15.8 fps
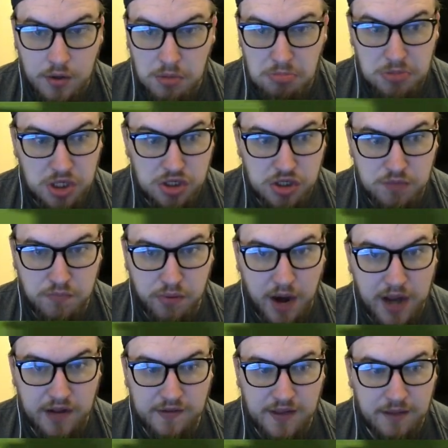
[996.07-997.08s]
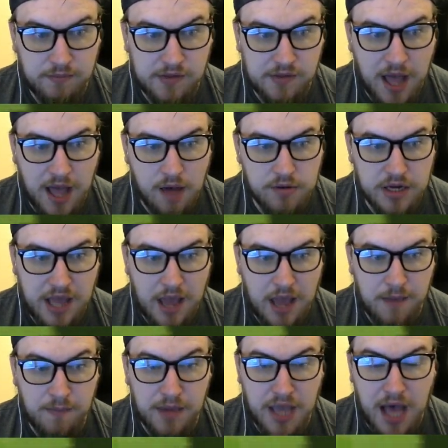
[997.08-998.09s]
to just break teams down and get
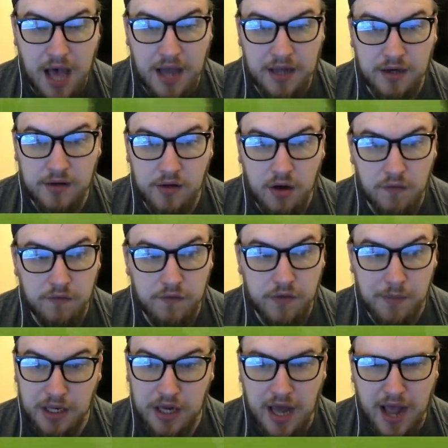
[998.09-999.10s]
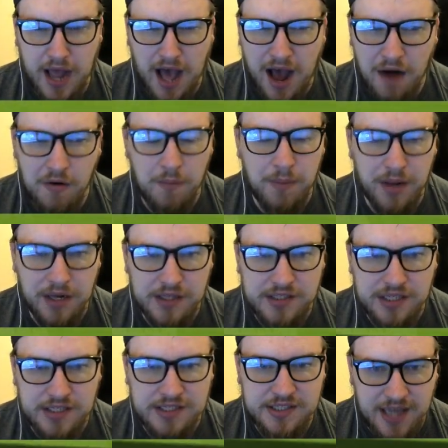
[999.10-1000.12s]
in behind comfortably. Like, our
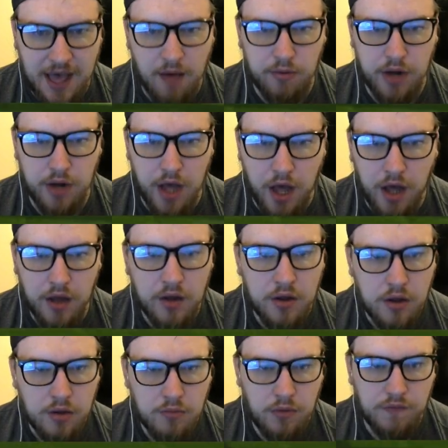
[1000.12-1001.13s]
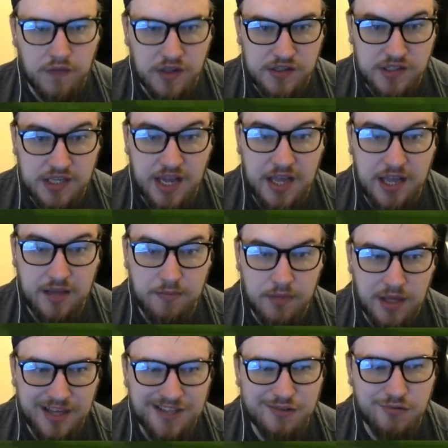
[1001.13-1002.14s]
ability to counter with this
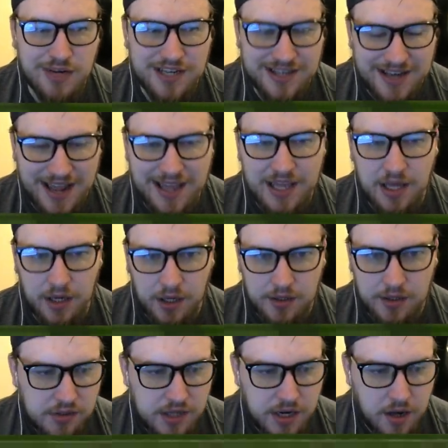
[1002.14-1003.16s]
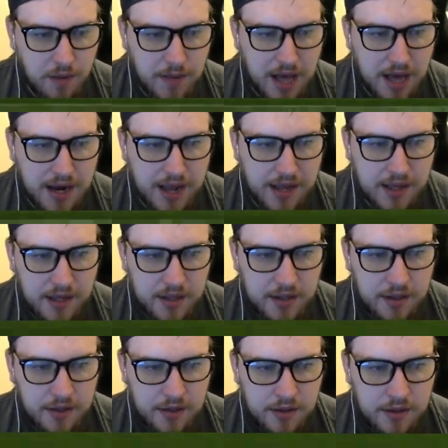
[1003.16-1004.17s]
team is ridiculous. Sadio Mane.
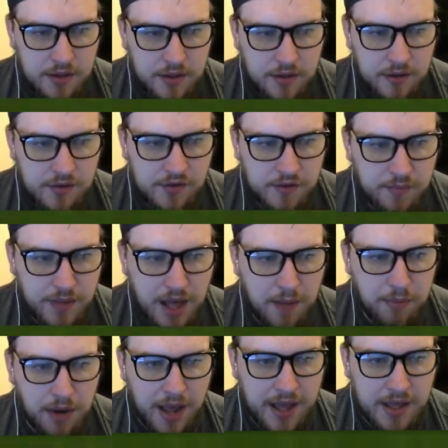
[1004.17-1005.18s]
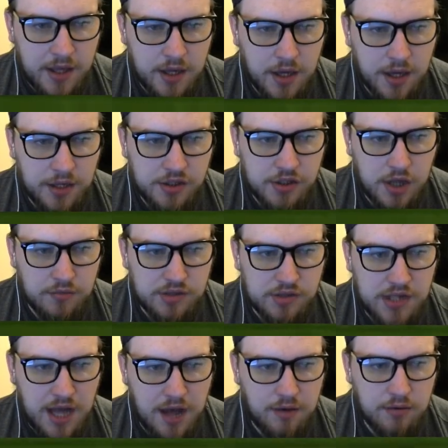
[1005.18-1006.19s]
This is better play. Curtis
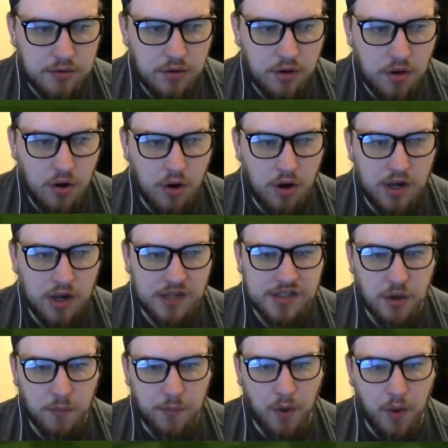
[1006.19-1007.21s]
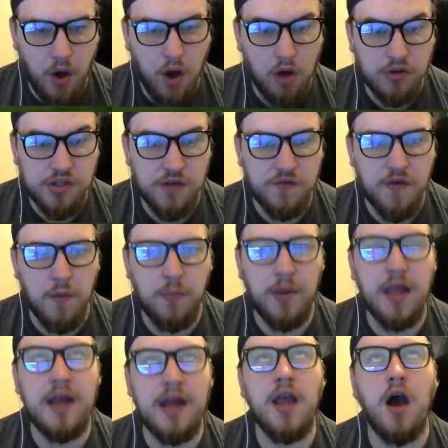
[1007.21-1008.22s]
Jones now. Oh, that's a good ball to
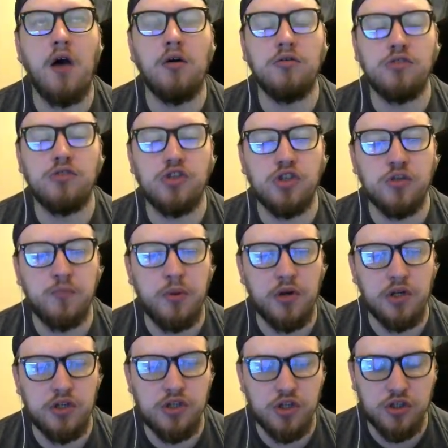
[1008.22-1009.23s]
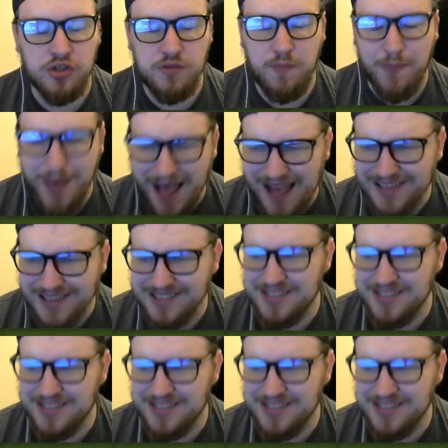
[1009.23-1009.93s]
Fabinho, who's just put it just past